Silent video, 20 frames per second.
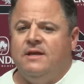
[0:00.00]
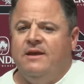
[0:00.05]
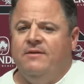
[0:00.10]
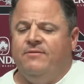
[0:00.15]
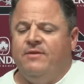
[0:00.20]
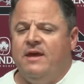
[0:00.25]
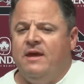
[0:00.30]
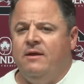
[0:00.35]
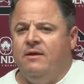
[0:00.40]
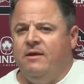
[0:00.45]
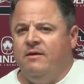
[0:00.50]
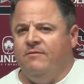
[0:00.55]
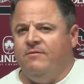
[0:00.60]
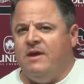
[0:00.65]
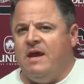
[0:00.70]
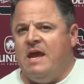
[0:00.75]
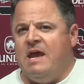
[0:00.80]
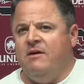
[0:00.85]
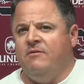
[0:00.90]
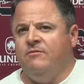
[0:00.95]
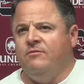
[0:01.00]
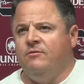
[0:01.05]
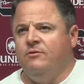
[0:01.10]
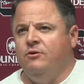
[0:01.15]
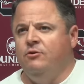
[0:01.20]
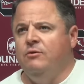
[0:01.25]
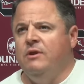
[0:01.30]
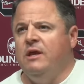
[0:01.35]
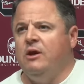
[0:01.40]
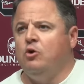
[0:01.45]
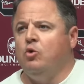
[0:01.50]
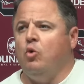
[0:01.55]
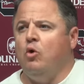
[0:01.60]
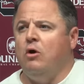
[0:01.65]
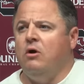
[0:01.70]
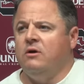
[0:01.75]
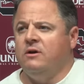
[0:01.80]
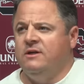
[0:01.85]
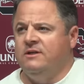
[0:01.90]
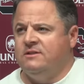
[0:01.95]
if they have unique
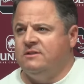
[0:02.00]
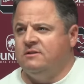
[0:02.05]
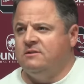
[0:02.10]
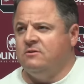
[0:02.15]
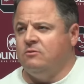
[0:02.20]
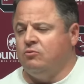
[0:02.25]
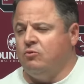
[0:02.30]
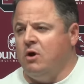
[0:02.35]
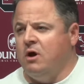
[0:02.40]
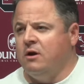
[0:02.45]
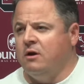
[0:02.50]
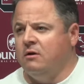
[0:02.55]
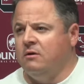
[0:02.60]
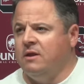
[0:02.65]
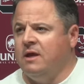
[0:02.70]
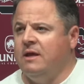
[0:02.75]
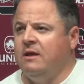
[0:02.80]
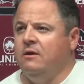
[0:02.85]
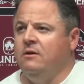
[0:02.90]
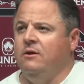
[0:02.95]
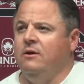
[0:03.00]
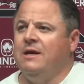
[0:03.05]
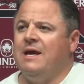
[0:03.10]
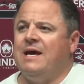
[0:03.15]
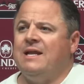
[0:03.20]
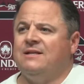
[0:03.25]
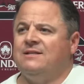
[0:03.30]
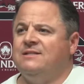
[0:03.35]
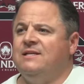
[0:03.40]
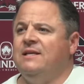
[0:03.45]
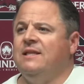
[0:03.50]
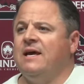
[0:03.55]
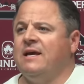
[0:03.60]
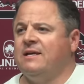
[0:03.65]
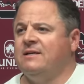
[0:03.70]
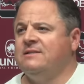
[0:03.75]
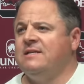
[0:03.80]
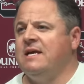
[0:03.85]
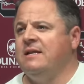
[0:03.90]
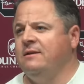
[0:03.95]
qualities as a runner, like you got to see that
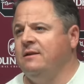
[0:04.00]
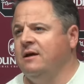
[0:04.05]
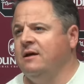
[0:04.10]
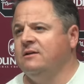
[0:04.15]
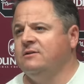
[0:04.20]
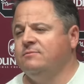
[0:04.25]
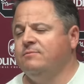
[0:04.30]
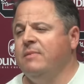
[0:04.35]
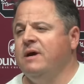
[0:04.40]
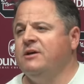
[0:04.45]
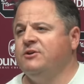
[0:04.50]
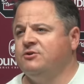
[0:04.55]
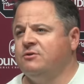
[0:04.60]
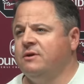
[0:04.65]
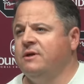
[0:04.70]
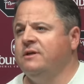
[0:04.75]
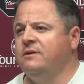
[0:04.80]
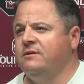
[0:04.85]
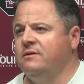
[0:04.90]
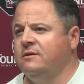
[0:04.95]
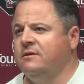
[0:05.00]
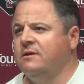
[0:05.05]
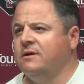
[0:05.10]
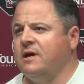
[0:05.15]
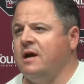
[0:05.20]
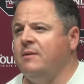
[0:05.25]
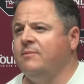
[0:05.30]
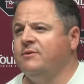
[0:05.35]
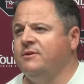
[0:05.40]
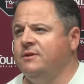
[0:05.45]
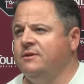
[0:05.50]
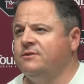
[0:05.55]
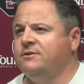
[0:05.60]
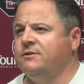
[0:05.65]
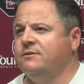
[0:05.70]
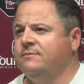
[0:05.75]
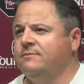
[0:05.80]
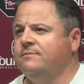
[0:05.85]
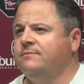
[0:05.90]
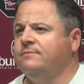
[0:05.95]
because that does measure into the
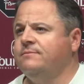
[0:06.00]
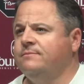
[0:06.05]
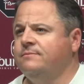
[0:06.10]
competition.